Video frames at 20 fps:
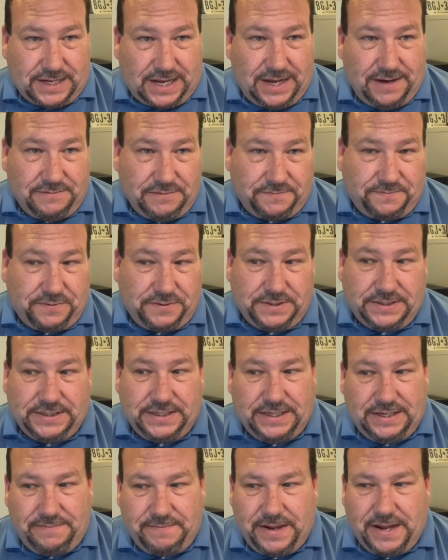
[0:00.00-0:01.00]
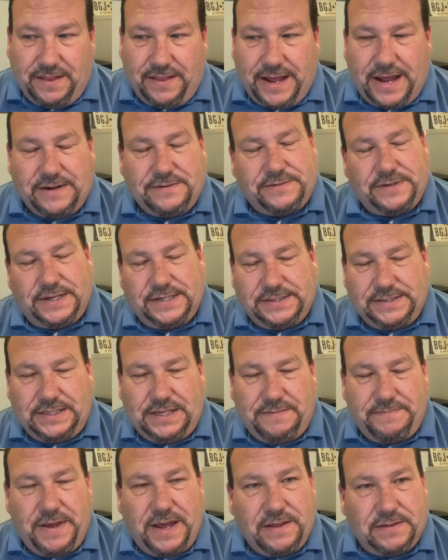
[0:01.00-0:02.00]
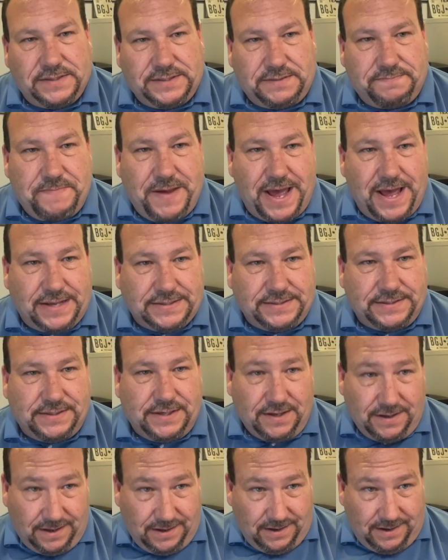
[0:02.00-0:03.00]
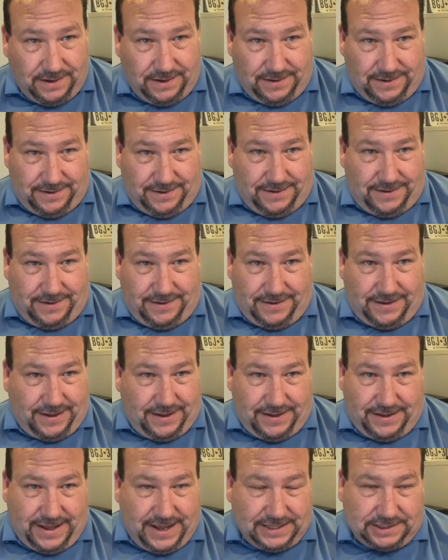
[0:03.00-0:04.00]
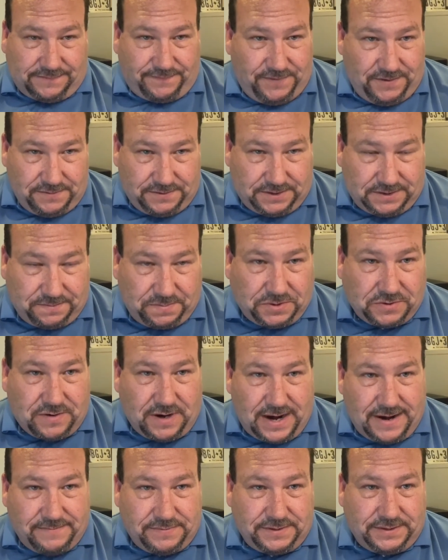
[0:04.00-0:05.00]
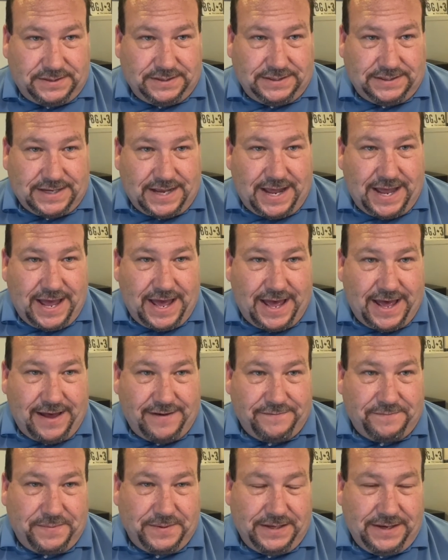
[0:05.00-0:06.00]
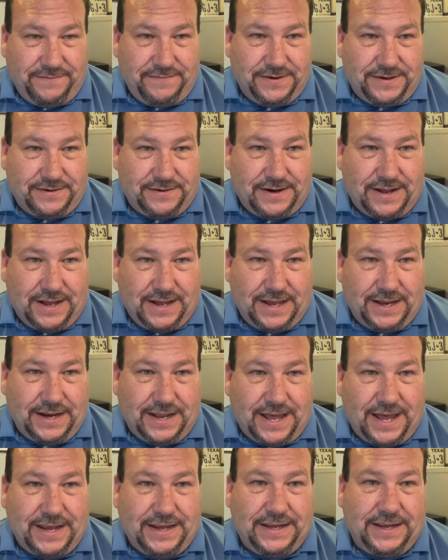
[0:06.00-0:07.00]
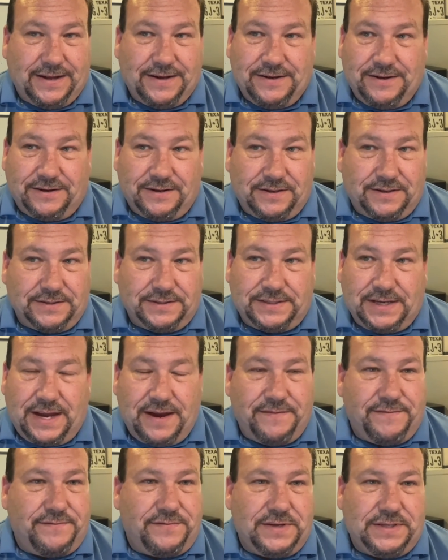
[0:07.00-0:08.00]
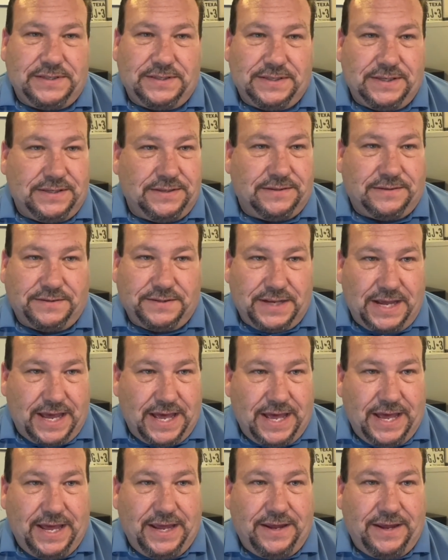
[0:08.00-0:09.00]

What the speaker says: I will put an email address. Email is best. As few subscribers as I have, believe it or not, I get calls every single day